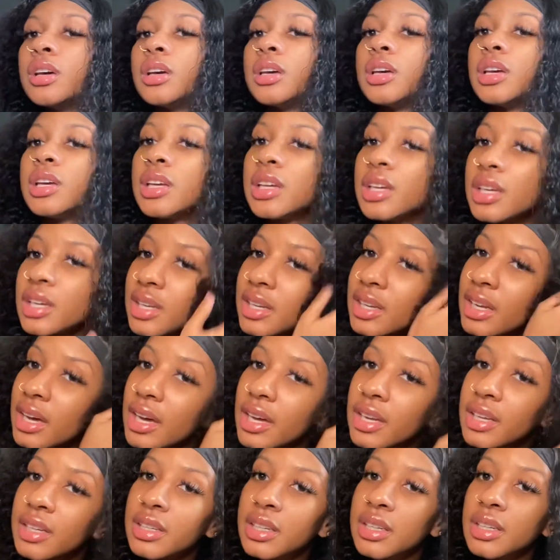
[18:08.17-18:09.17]
and
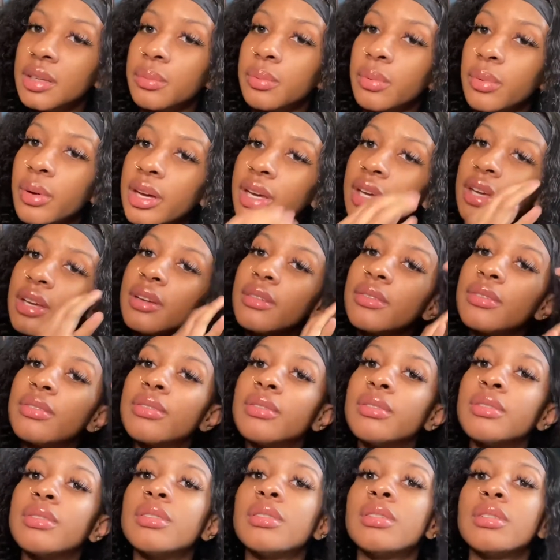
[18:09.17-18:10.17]
not deep wave,
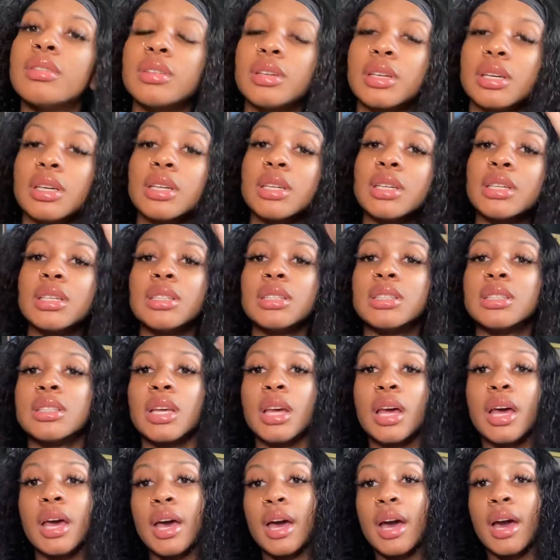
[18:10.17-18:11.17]
because
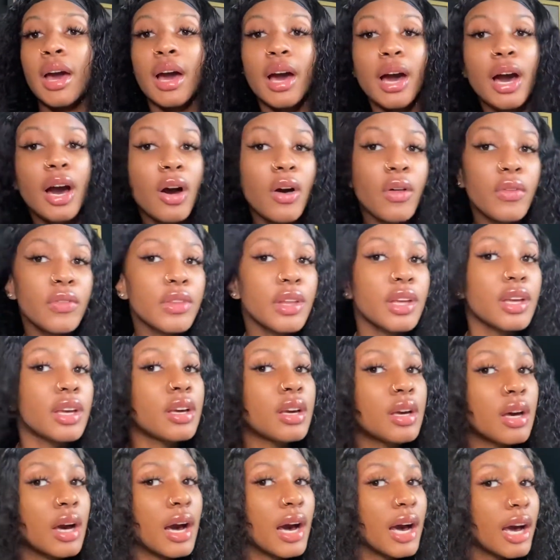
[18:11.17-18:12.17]
I don't think
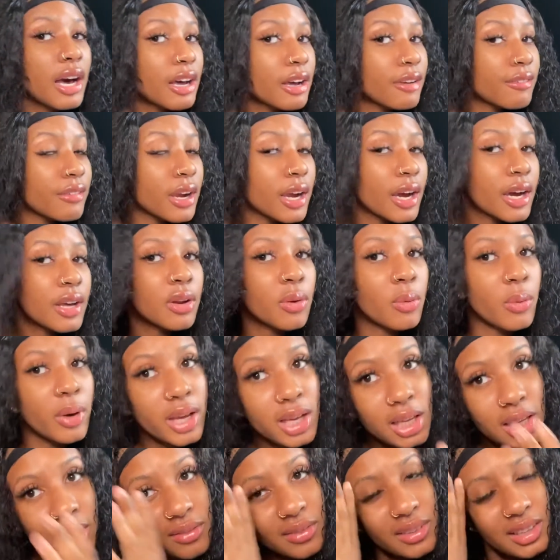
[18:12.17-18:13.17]
I ever had a
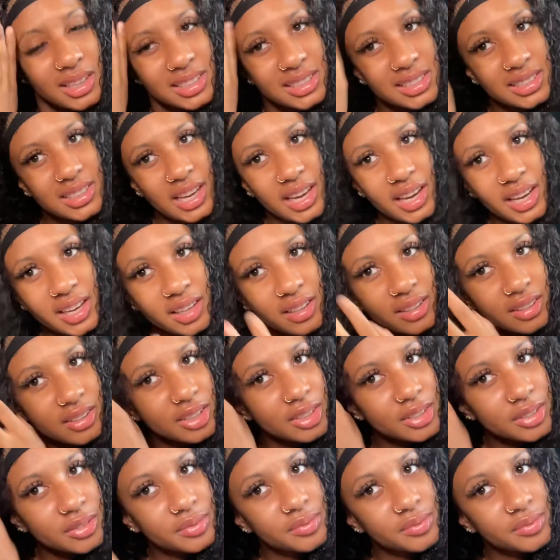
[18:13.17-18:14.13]
wave this tight, you know?